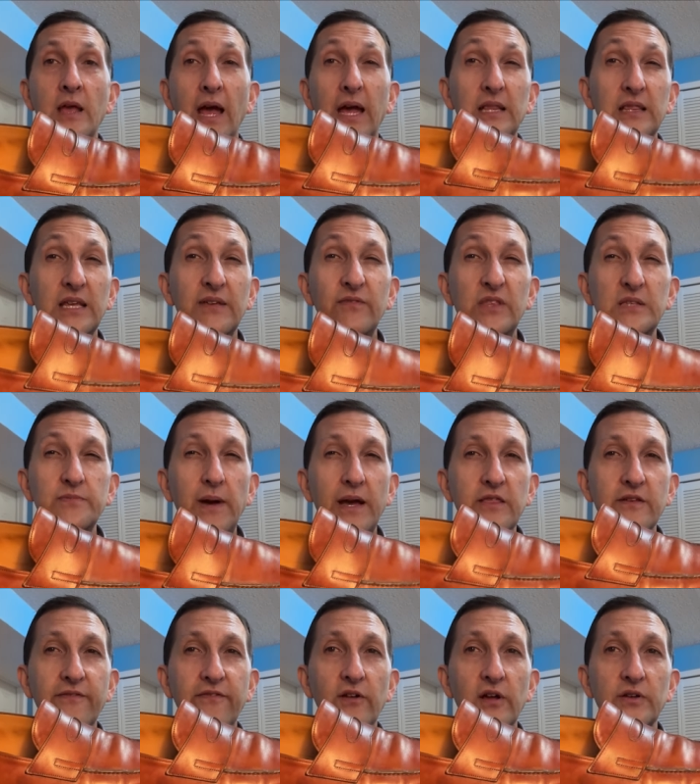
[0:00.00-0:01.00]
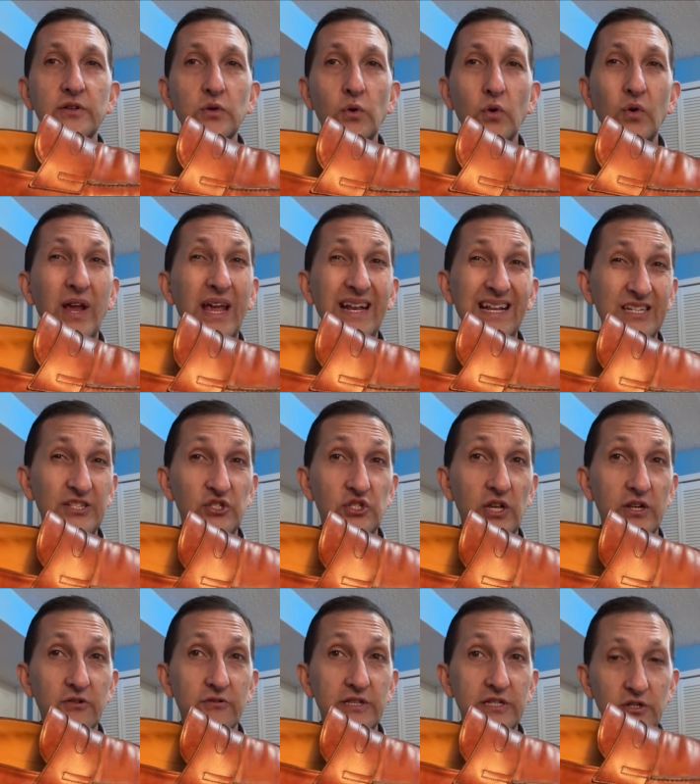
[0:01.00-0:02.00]
I leave these by the front door, and I
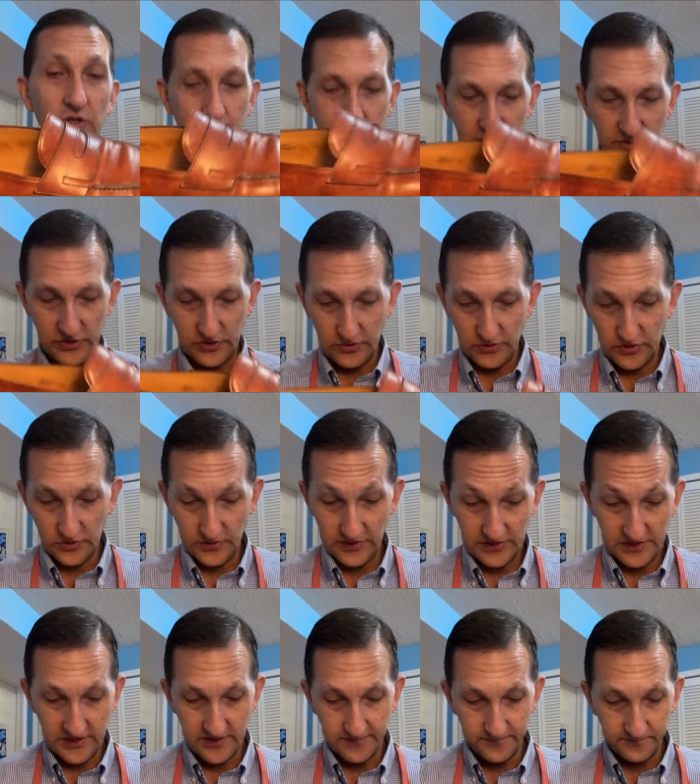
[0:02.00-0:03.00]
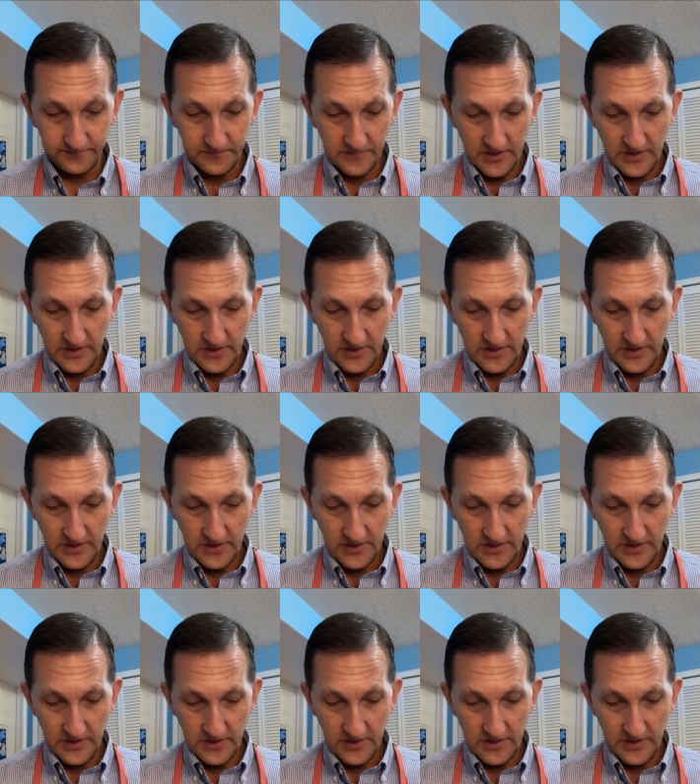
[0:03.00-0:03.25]
generally don't put shoe trees in them.